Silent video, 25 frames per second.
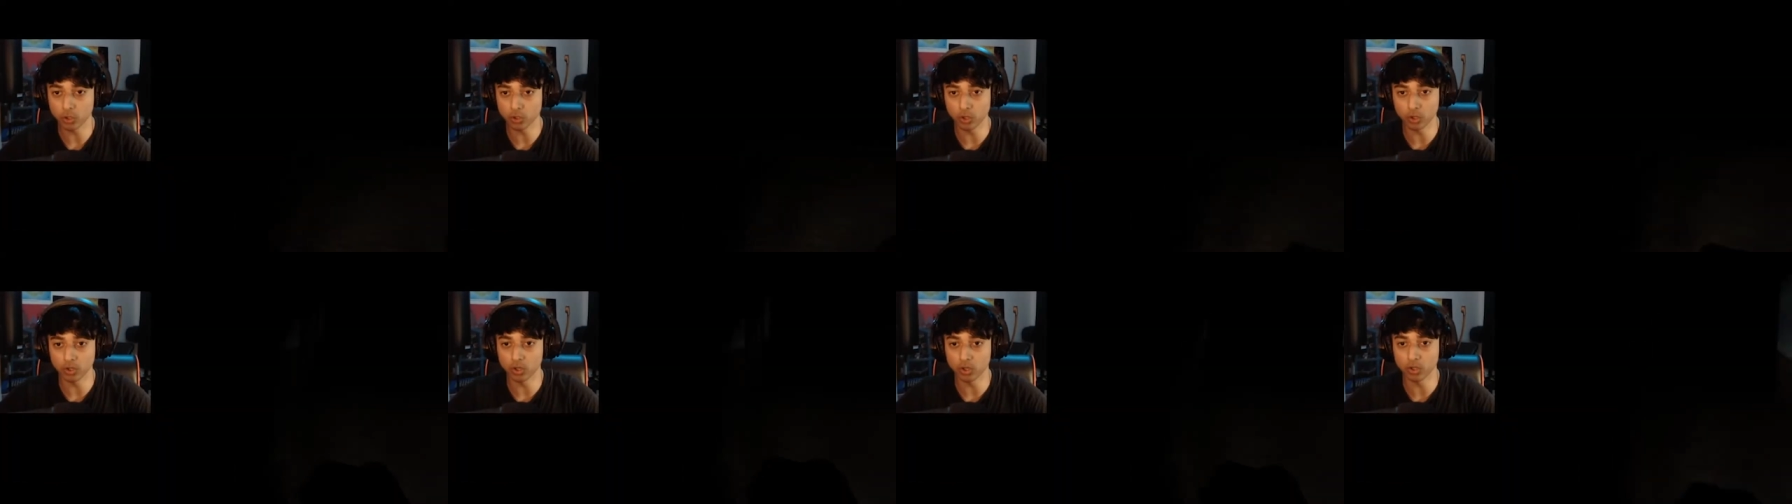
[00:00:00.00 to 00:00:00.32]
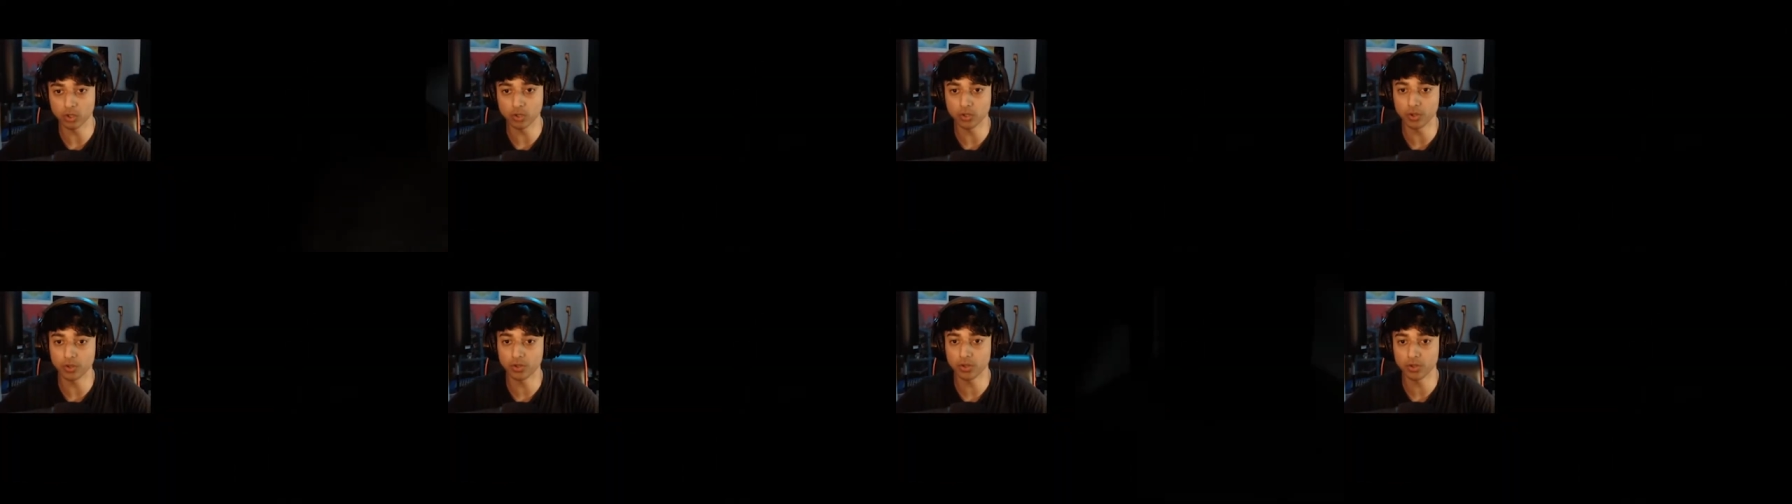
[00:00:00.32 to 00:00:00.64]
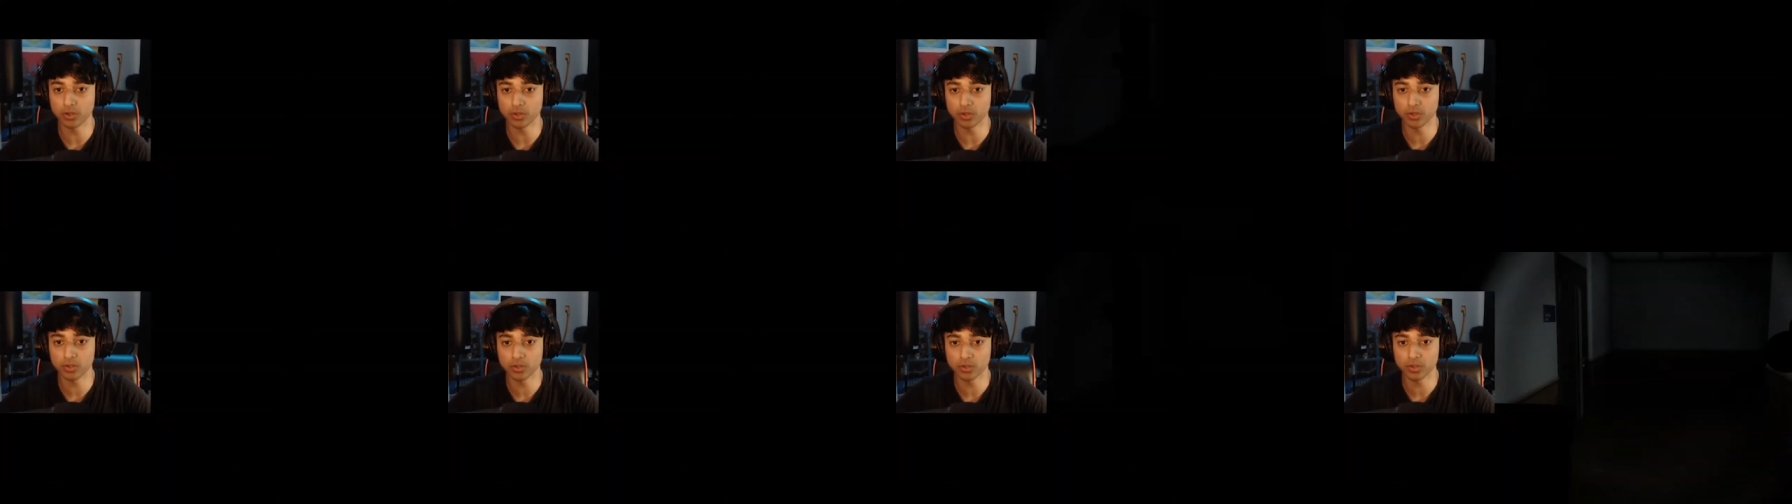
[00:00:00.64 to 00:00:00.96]
no, no, no, no, no,
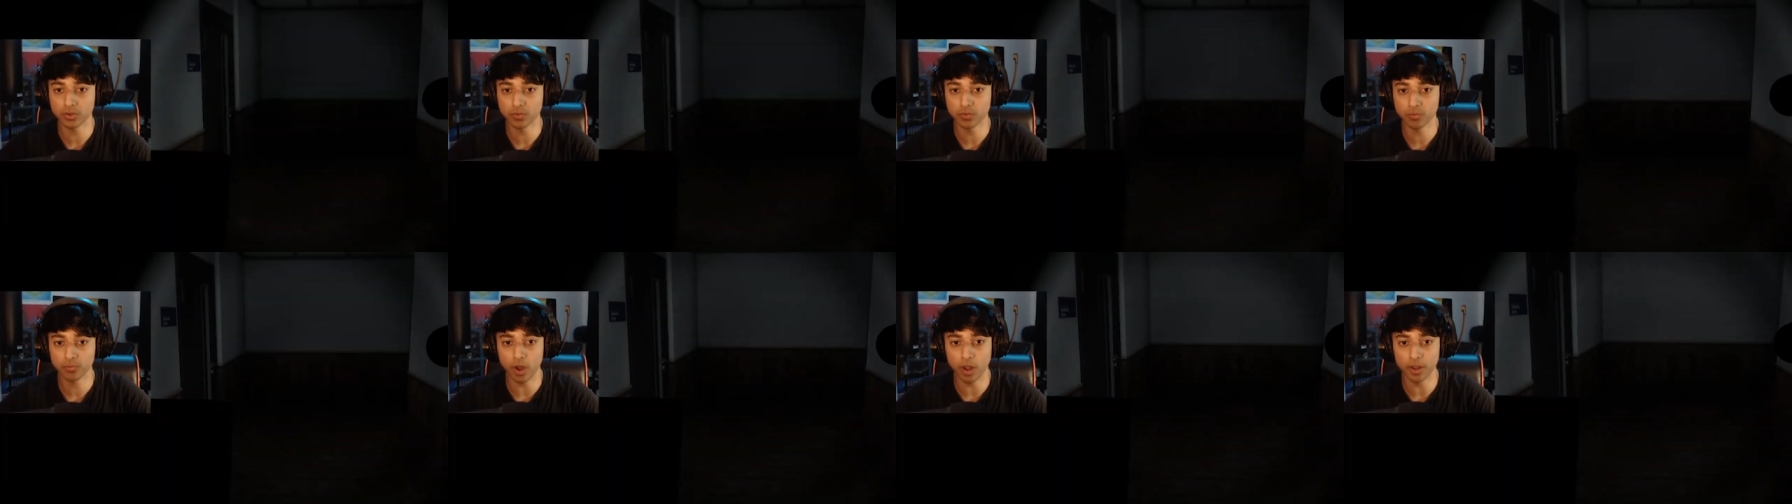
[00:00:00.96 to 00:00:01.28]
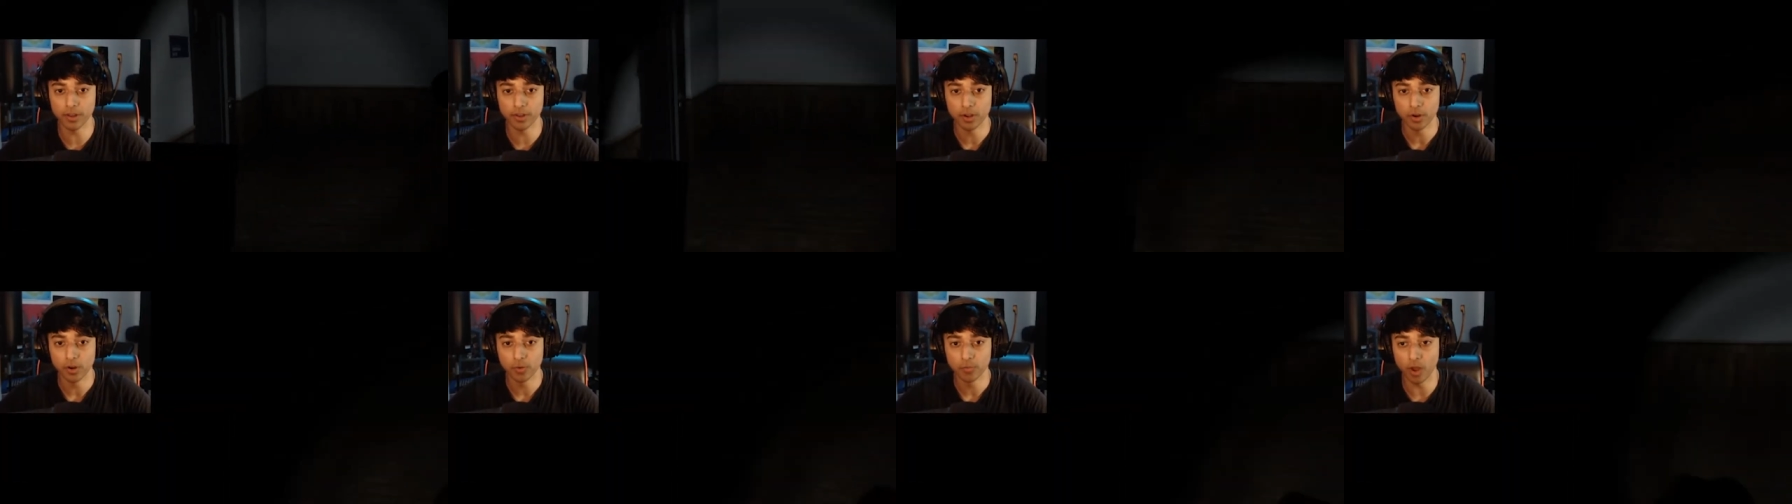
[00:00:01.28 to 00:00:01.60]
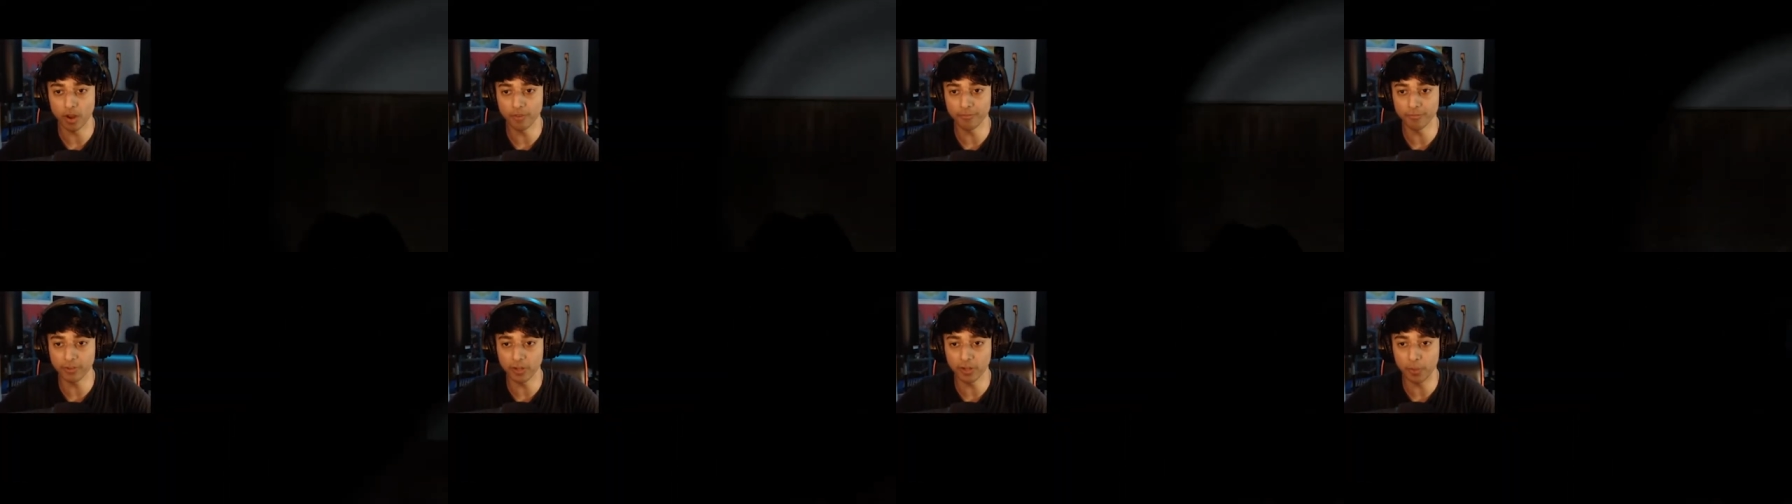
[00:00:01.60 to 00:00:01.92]
no, no, no. Run,
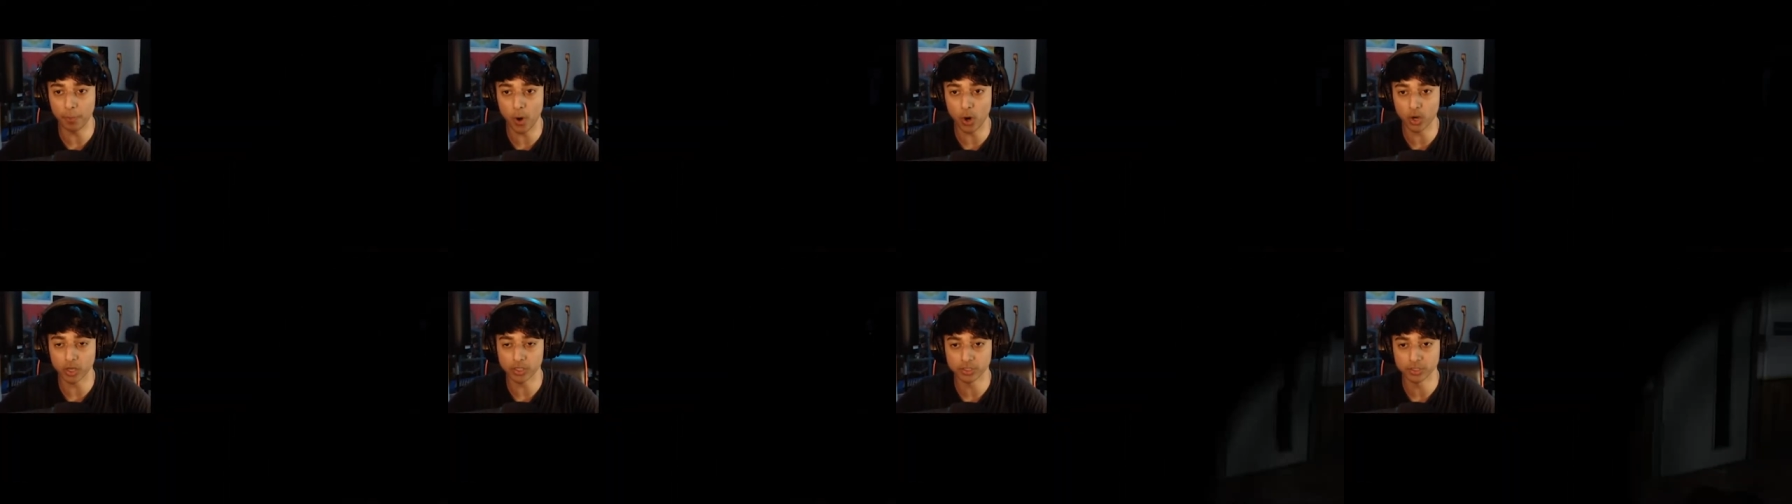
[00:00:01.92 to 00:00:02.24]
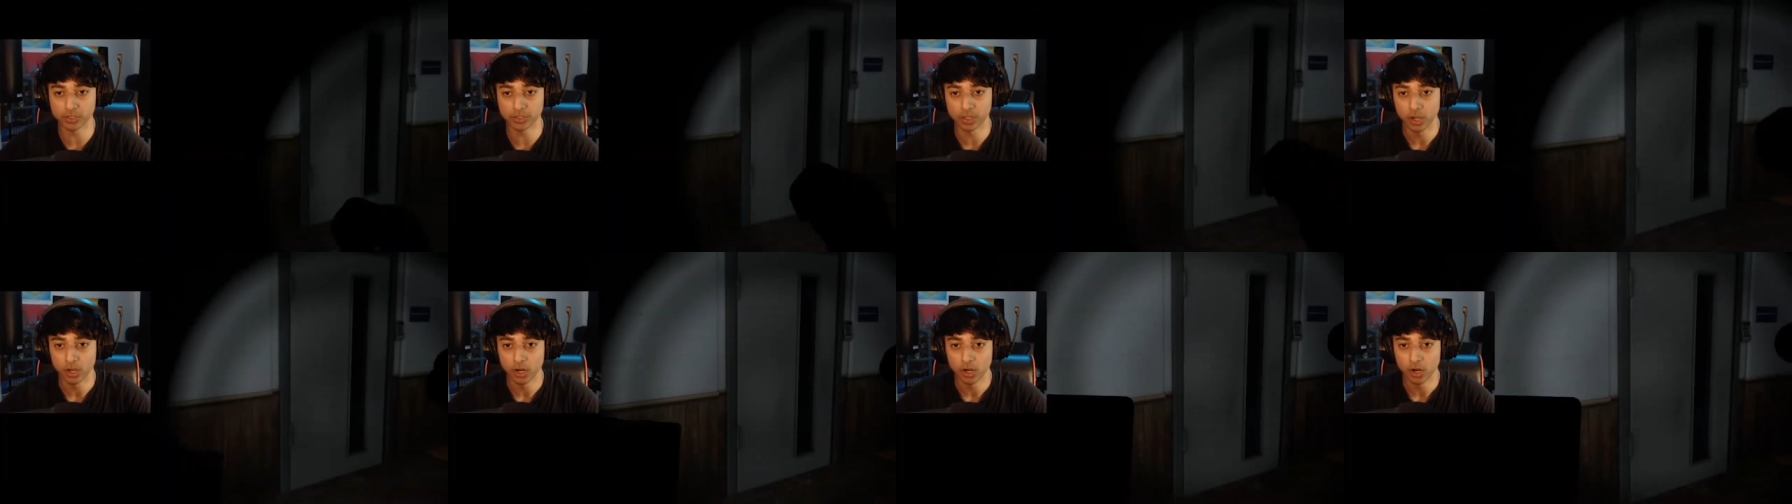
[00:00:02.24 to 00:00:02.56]
run for the box.